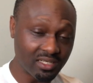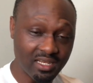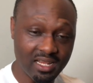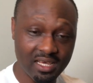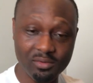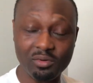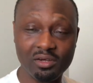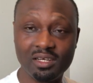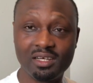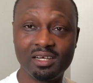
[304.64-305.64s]

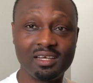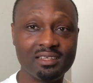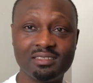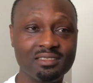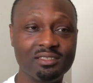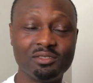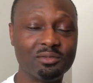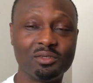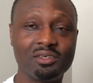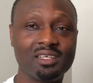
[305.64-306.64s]
network, and you know
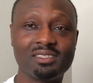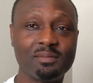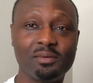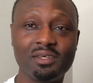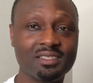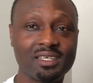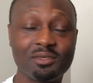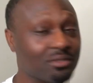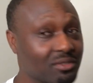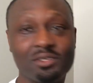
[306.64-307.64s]
what, at a point I
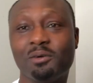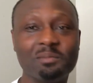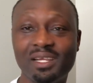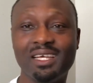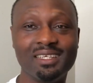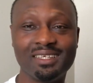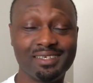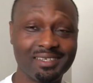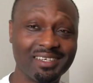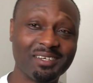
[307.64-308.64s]
couldn't complain
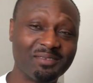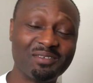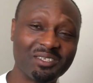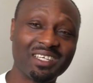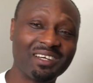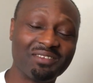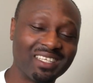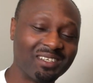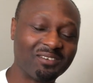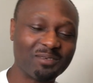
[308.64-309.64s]
of not having
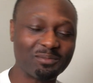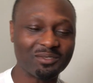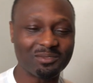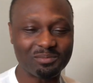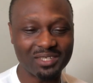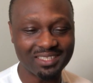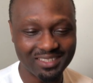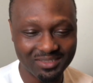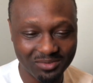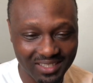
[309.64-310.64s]
enough people to
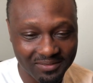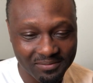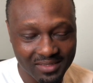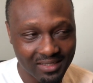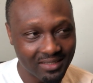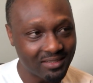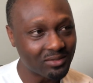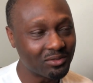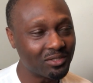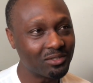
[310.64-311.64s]
practice with.
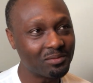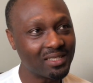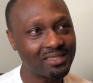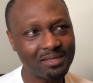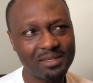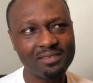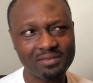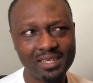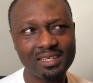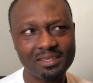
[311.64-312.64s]
So you know, by the time I
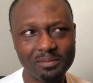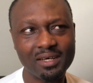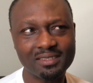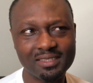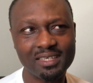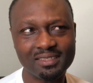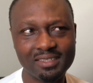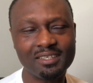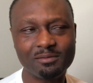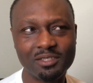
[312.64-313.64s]
finally passed the
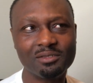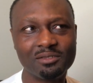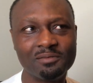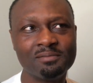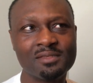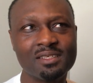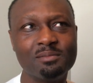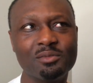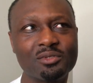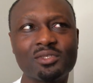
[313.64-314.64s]
exam, you know,
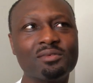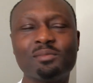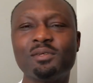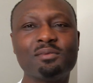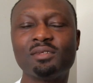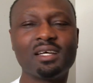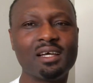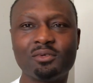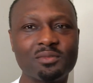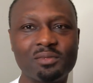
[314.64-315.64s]
most of the people that I
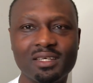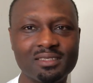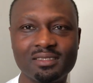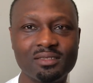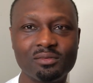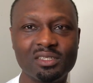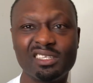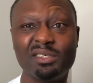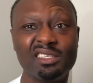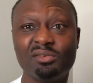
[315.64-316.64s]
was practicing with, I
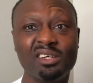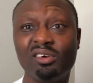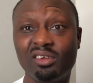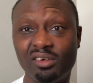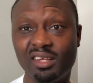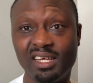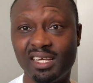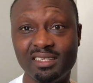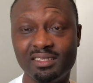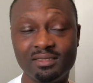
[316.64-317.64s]
mean, they were all
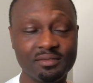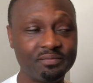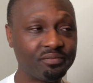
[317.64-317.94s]
online, you know.